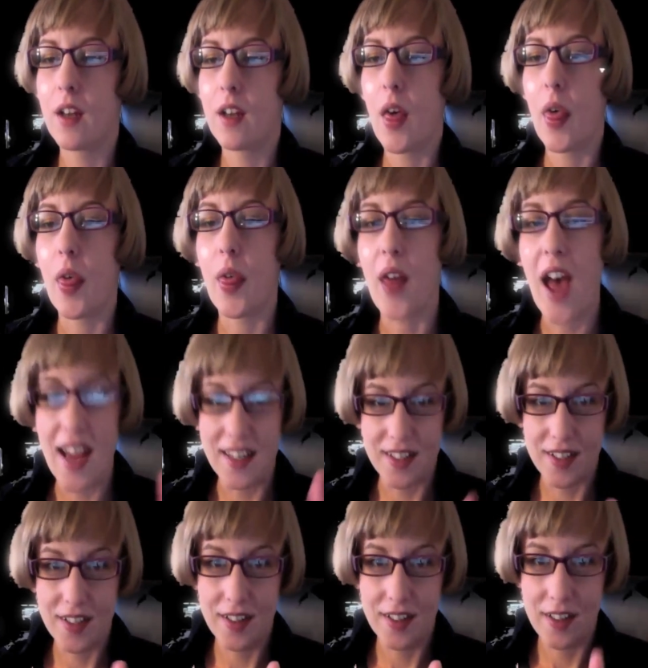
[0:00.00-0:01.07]
That
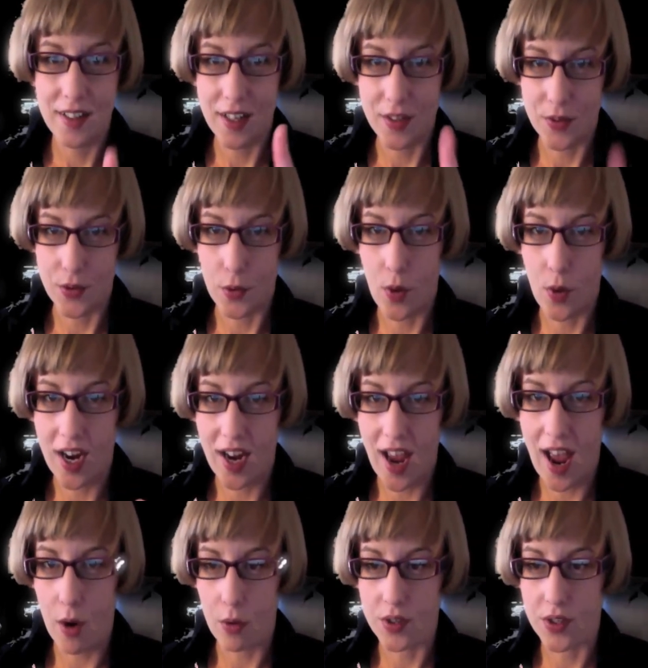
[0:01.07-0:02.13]
is the way
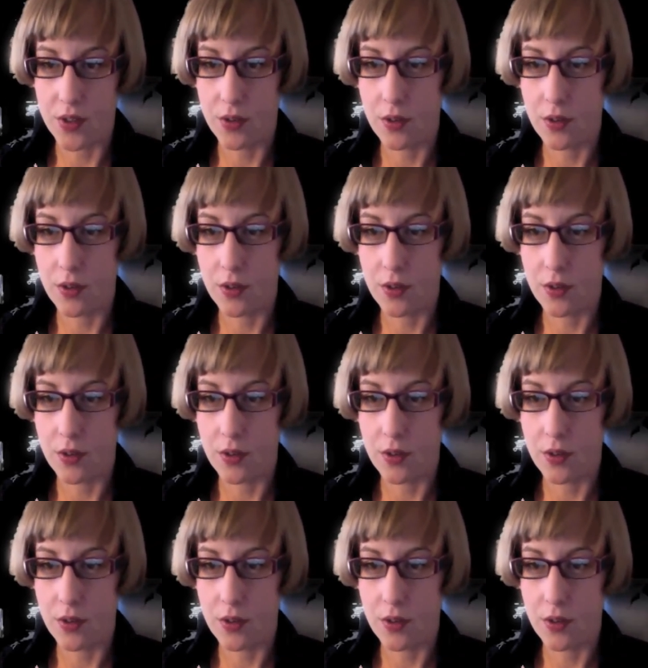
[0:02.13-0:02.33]
out.